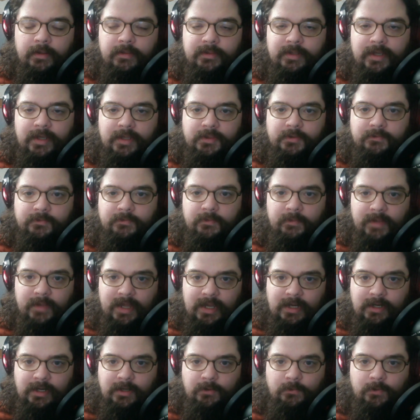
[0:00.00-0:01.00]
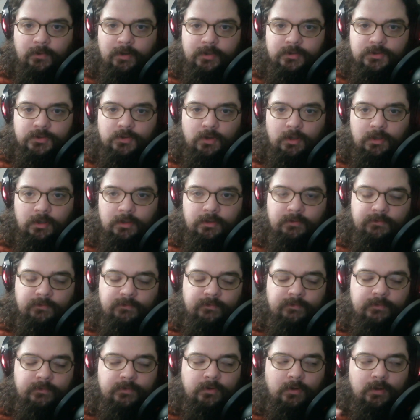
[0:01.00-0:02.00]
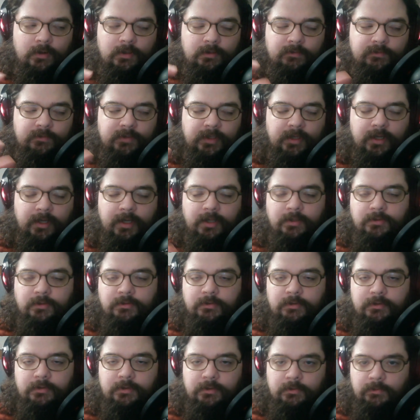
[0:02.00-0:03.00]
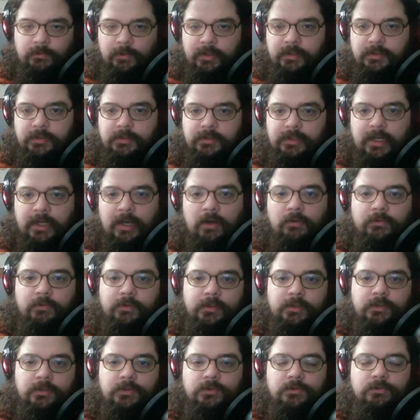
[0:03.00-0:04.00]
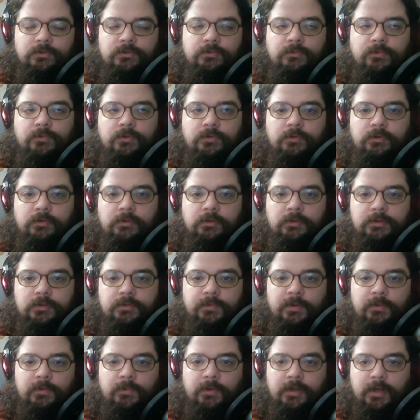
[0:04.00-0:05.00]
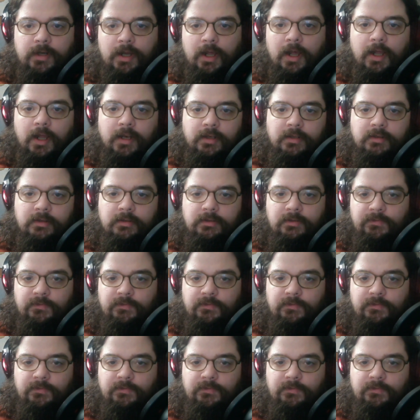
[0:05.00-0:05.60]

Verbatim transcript: Then the remaining ones, all of all of the Ainur that went down into the world but were not